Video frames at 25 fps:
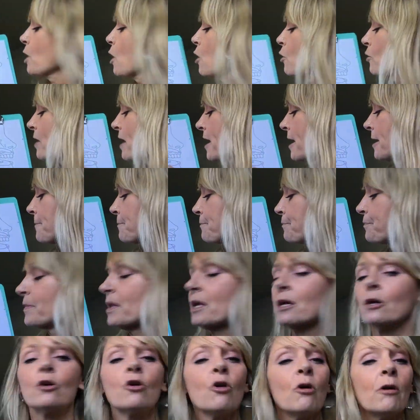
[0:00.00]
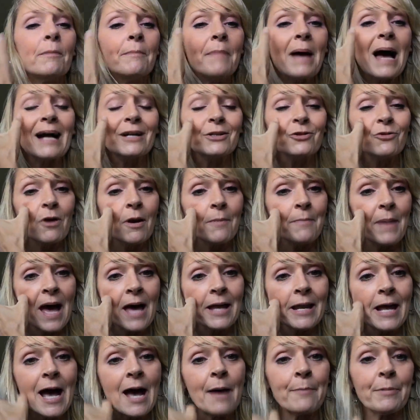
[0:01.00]
Okay, going back to our
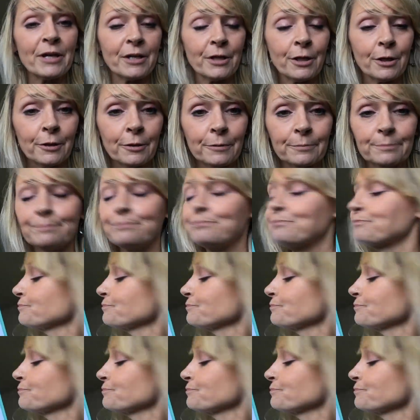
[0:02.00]
bad habit here.